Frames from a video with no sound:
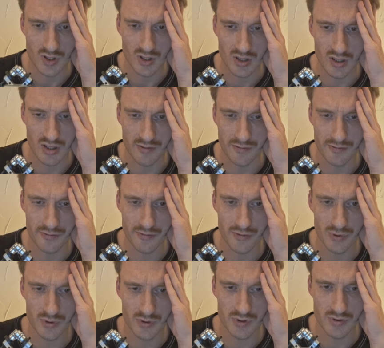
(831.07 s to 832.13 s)
yeah,
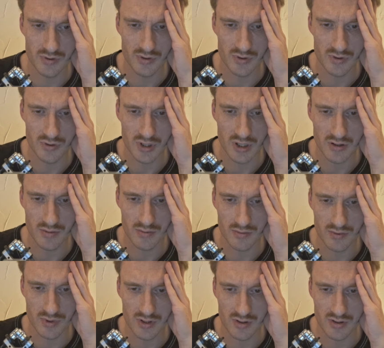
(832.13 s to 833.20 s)
Fulton Street.
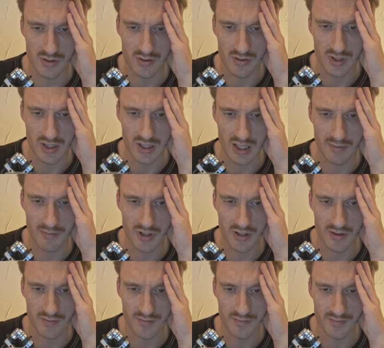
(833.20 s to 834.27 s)
What's the street name
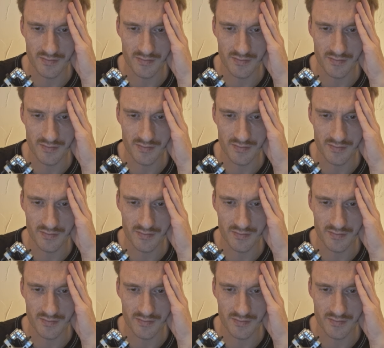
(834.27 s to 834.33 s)
then?